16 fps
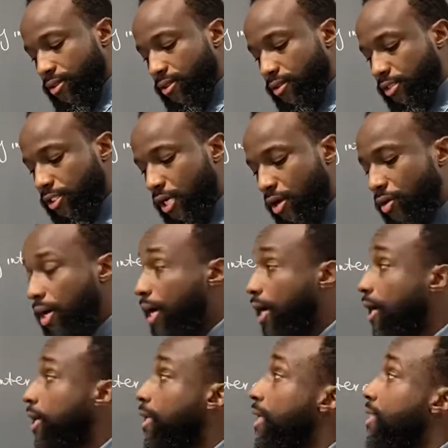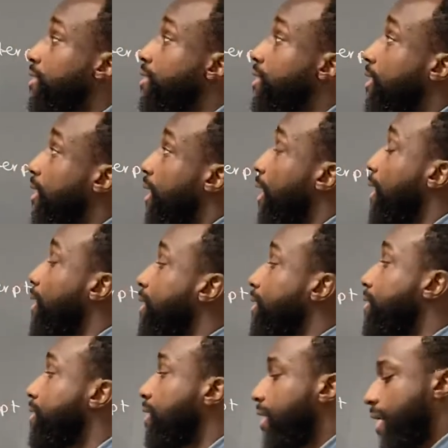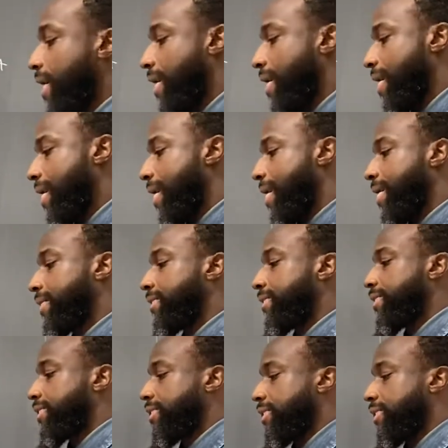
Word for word: So uh, let's look at let's look at